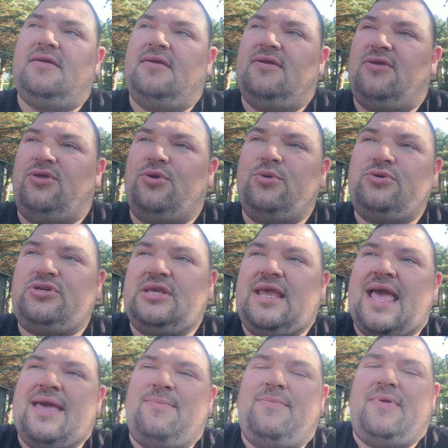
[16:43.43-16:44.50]

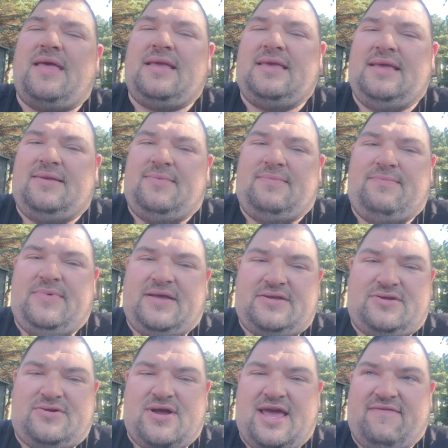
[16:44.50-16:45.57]
usually I get
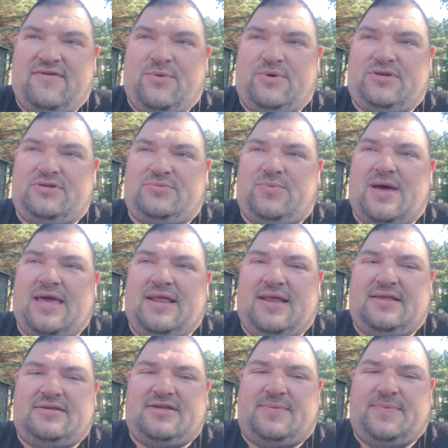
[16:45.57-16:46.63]
mixed driving, which is why it
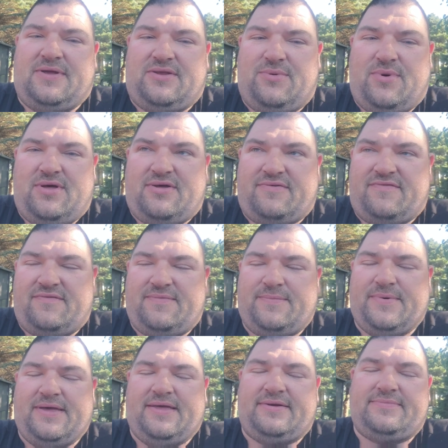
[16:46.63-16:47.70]
ends up at 12.
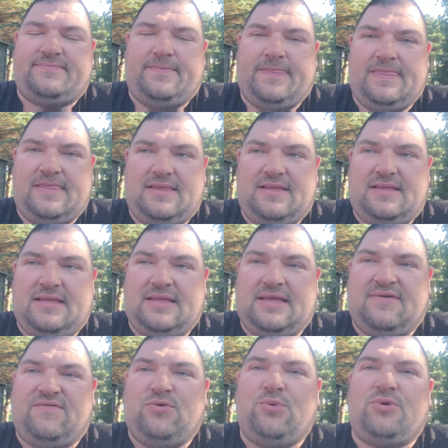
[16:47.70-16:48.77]
But
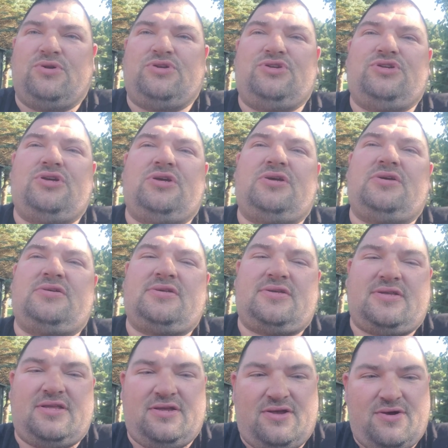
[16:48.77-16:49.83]
if you were
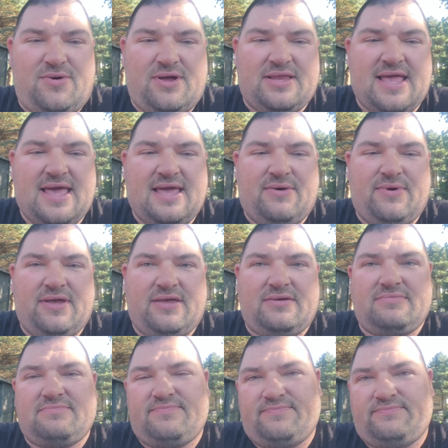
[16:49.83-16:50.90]
just to go on the highway,
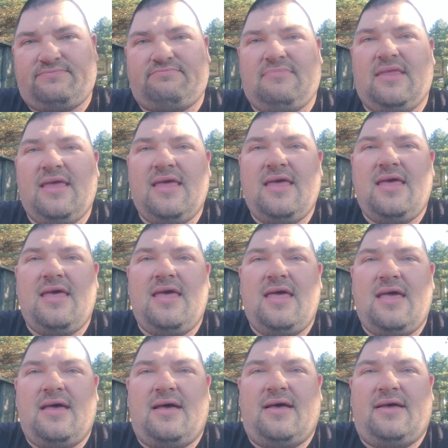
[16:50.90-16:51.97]

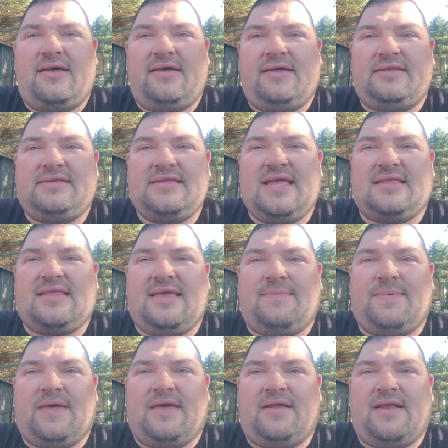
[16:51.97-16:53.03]
it's not
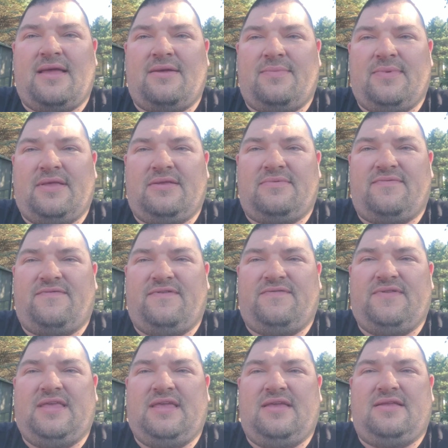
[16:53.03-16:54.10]
that bad. I mean,
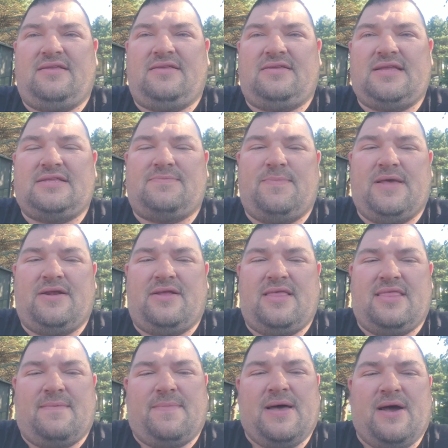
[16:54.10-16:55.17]
15, that's better
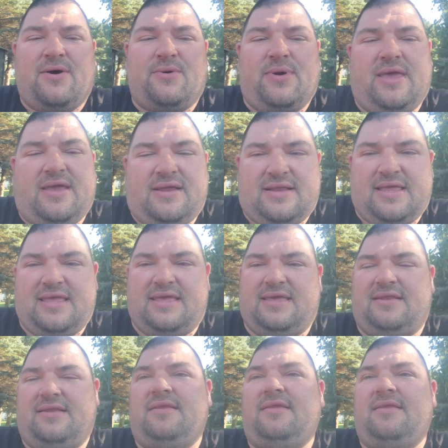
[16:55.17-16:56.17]
than the Power Wagon I had.